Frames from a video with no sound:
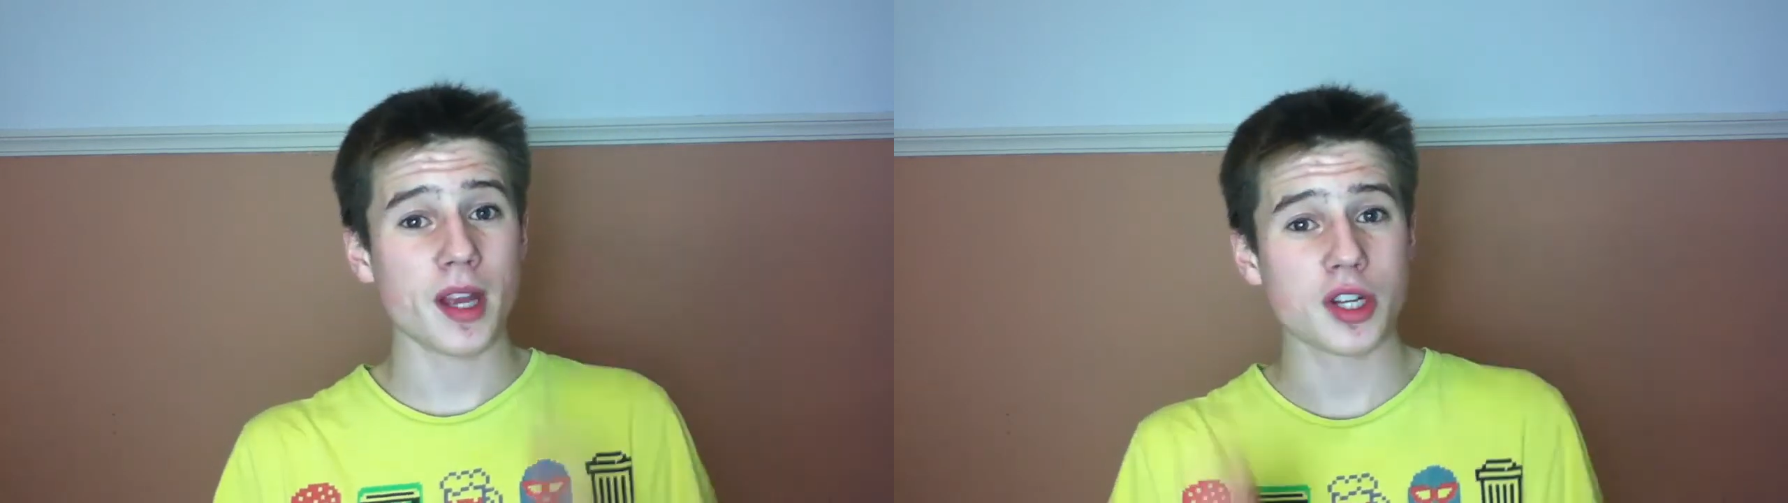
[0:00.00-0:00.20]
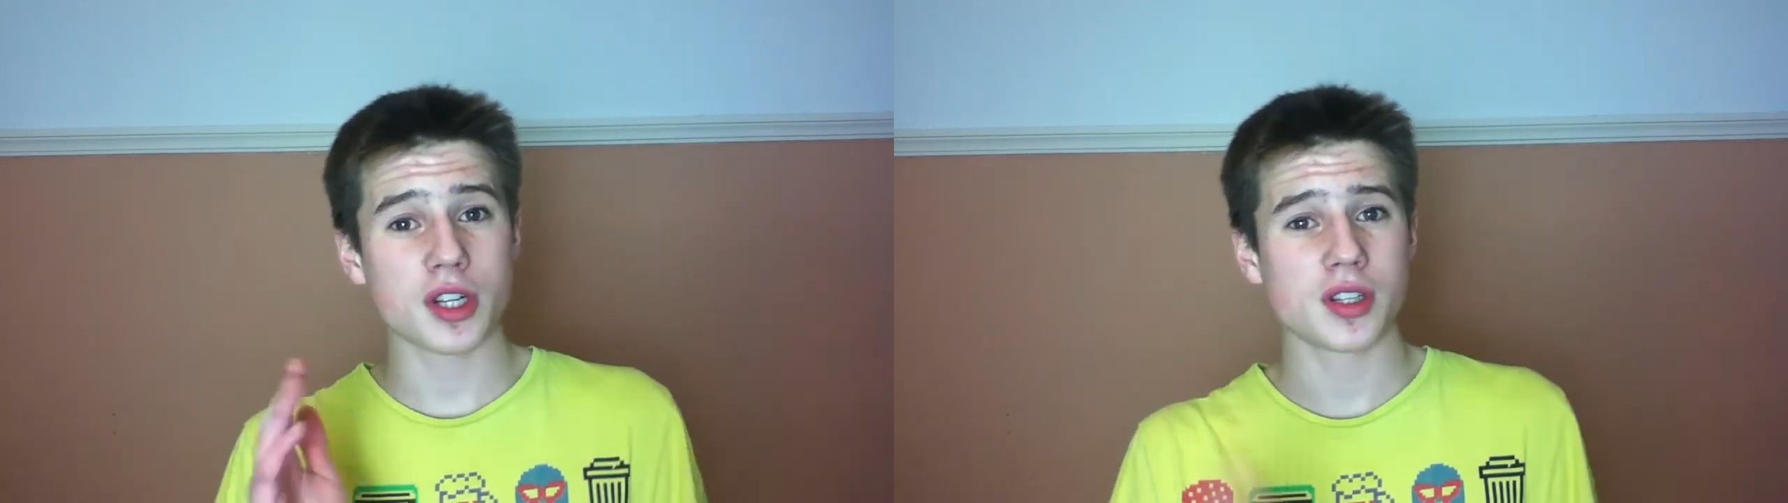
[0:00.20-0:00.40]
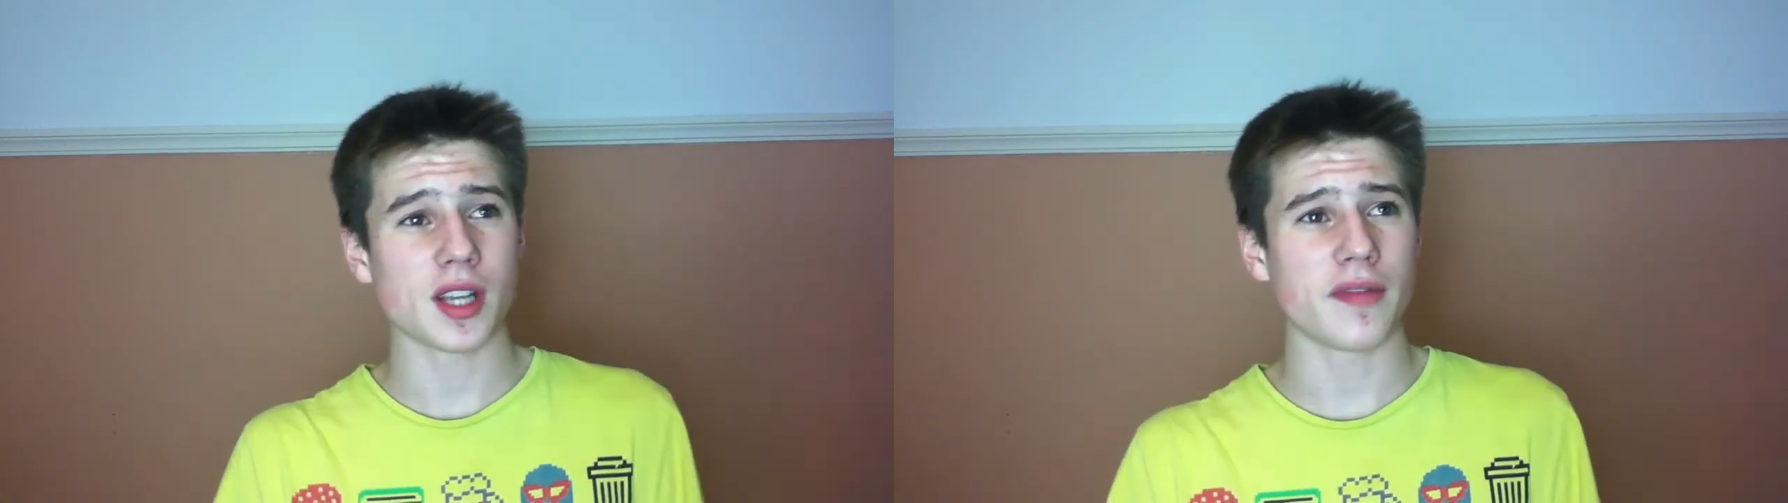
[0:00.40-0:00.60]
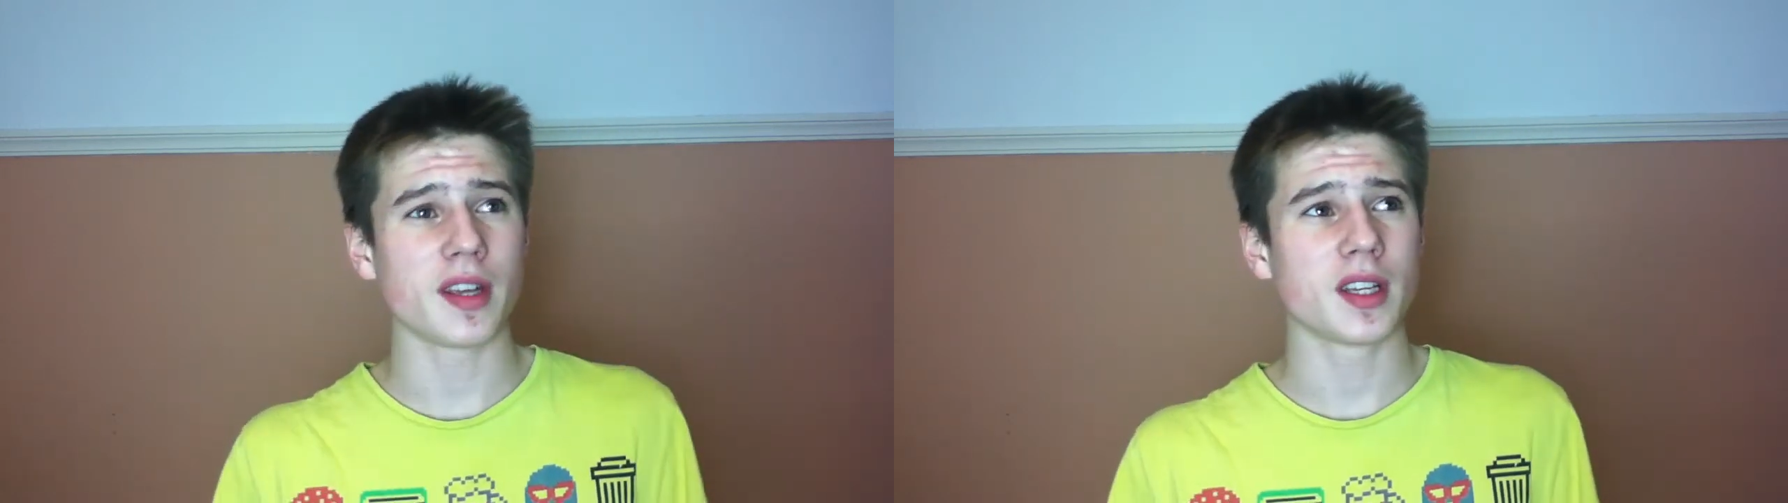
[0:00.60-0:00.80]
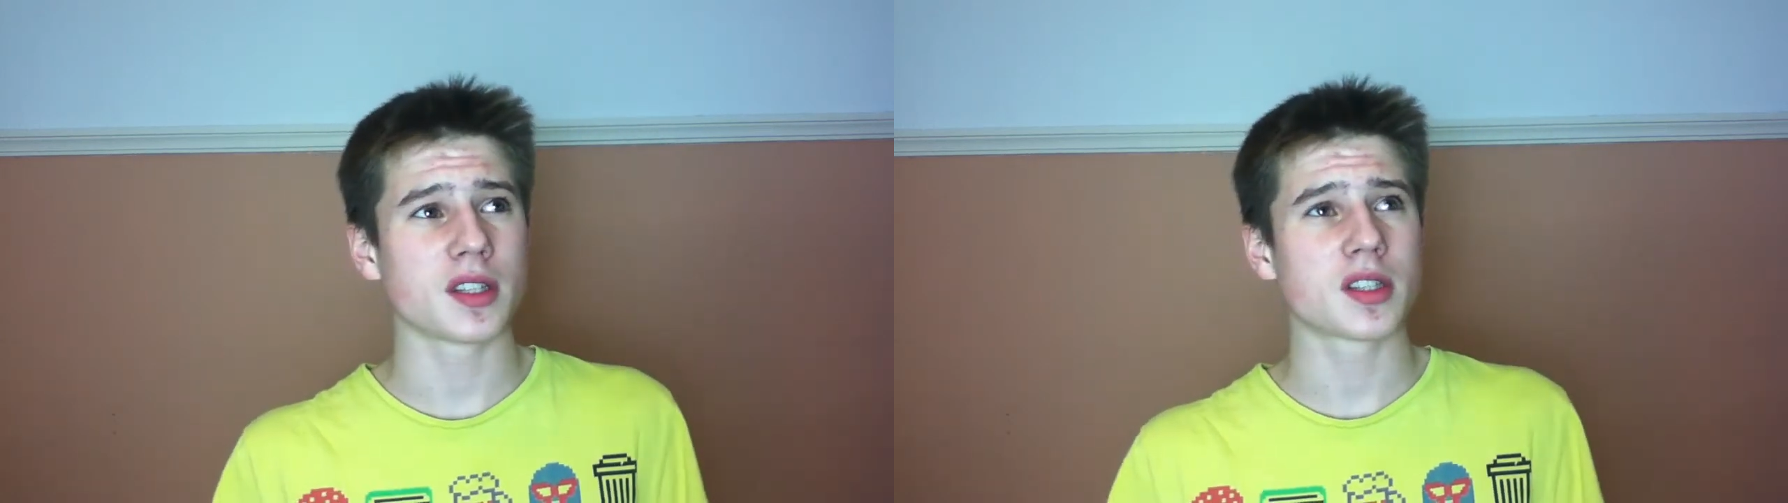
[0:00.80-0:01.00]
to go for
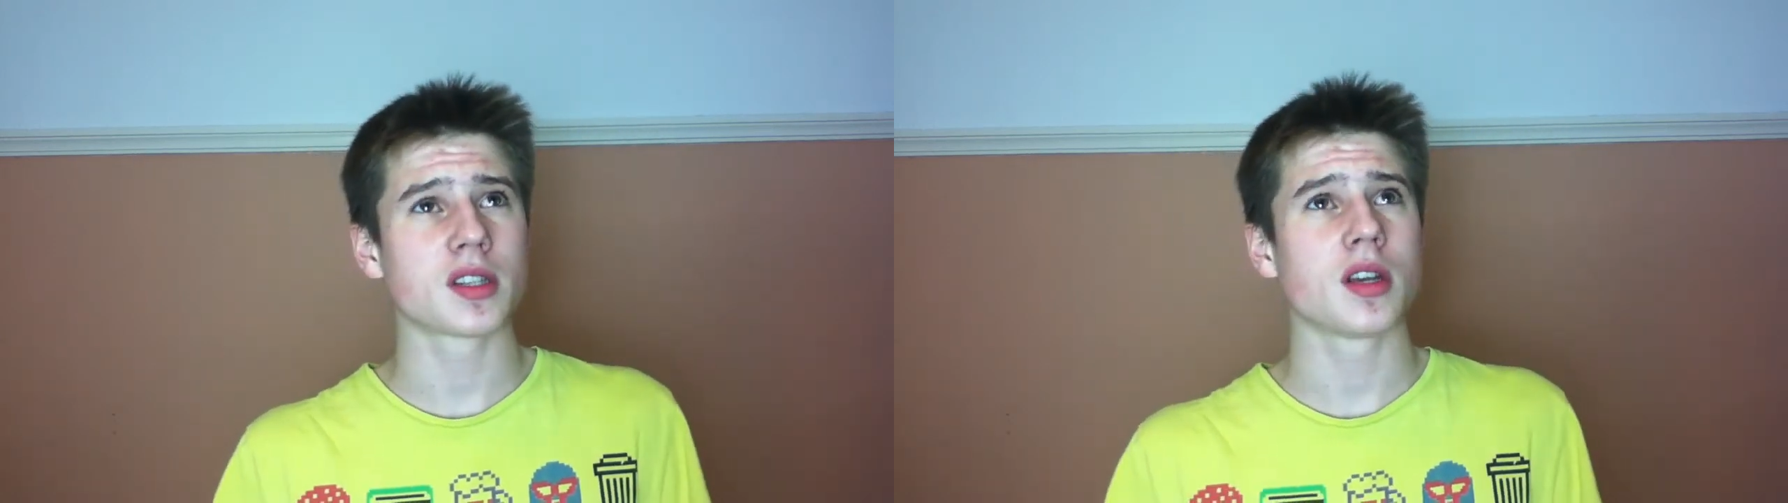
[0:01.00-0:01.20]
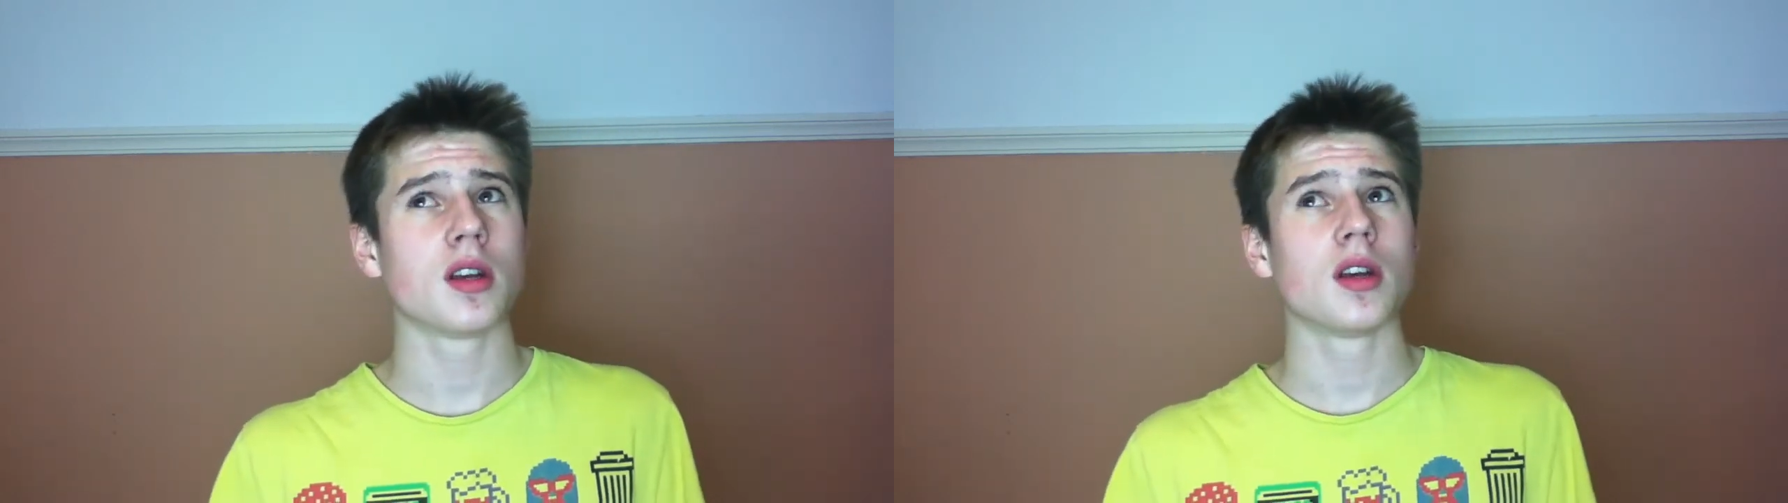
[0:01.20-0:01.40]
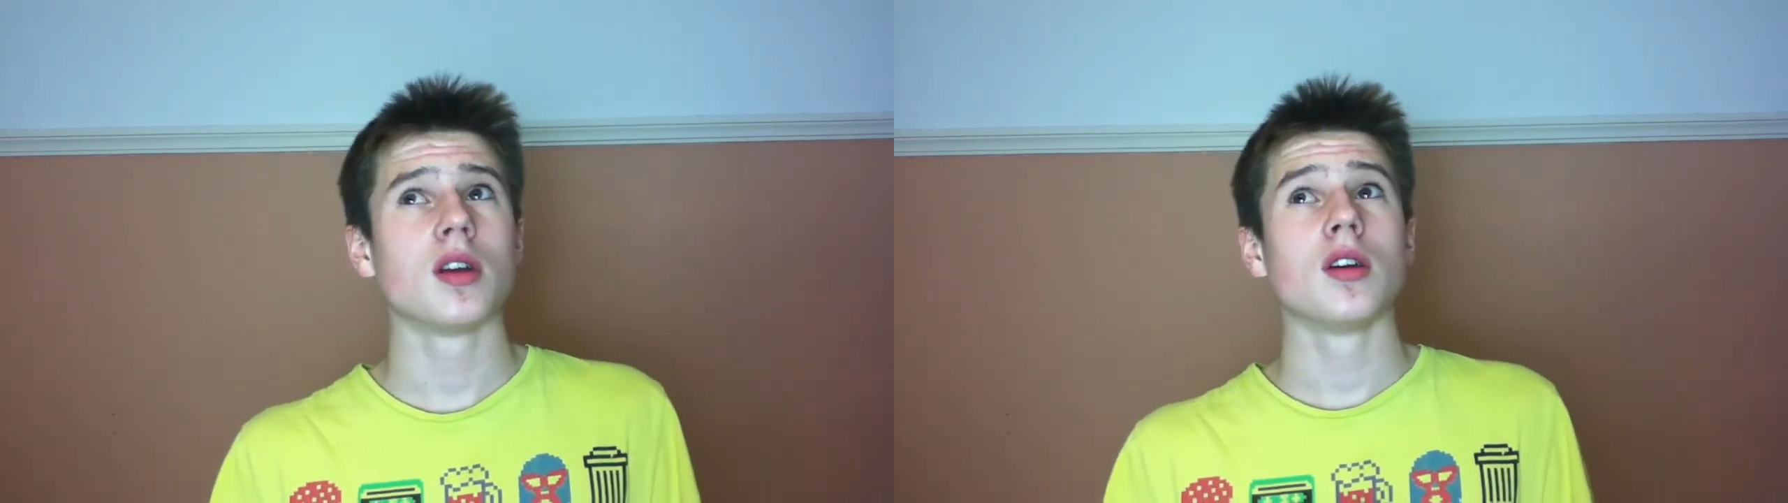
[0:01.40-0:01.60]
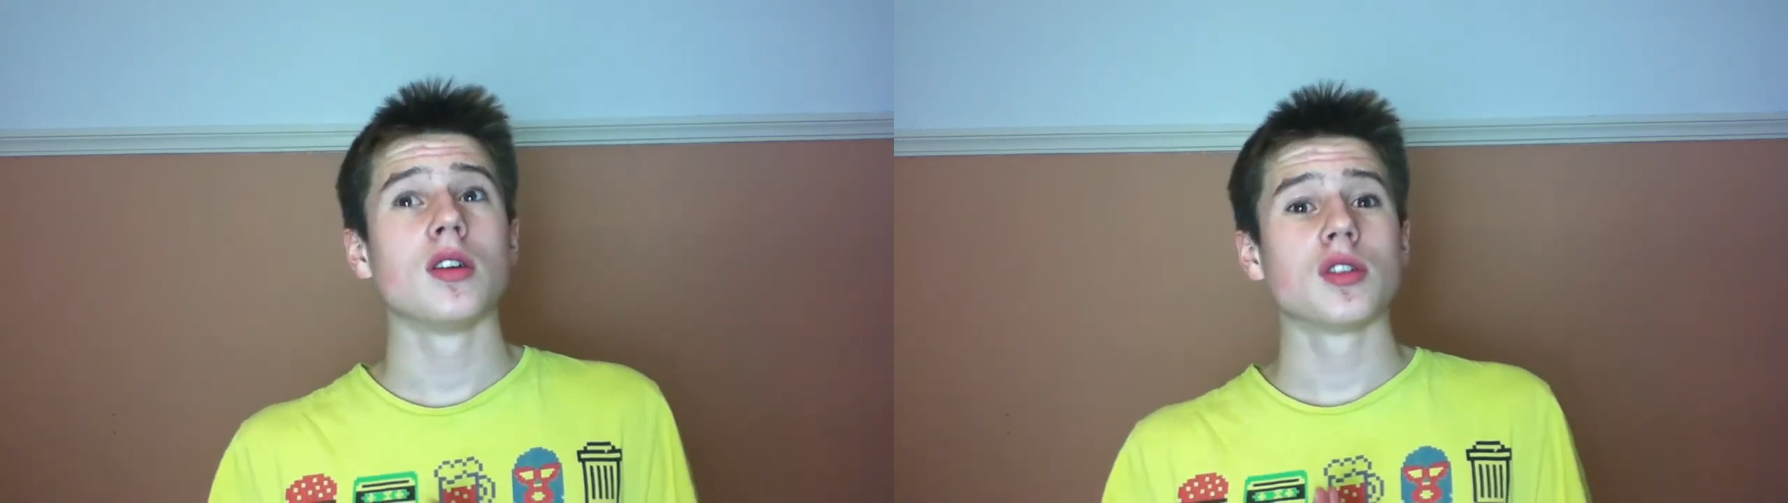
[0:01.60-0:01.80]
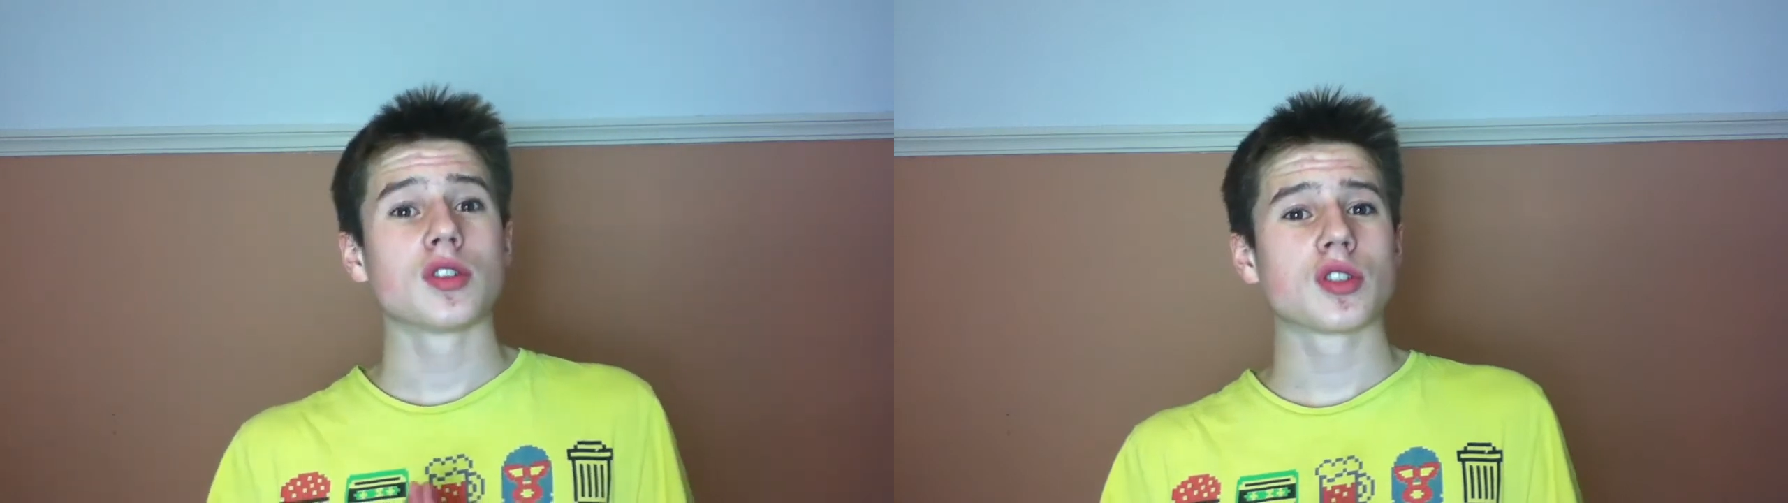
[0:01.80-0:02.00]
animations, I think
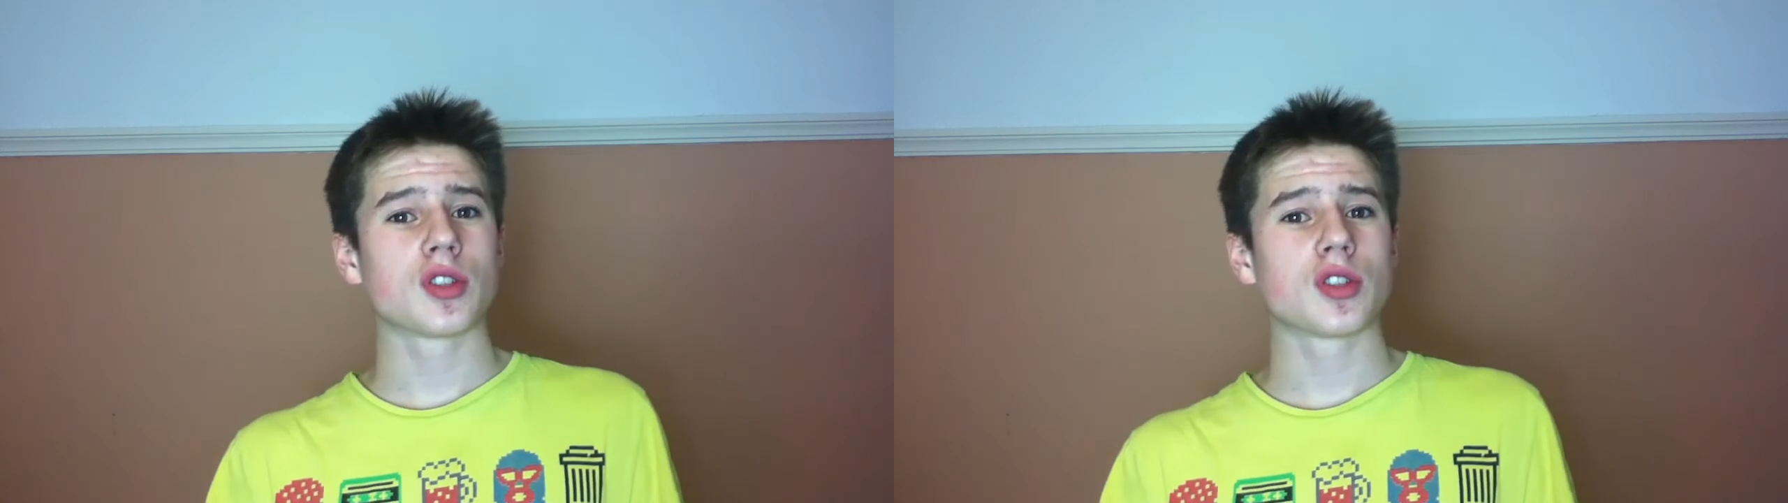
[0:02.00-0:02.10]
it's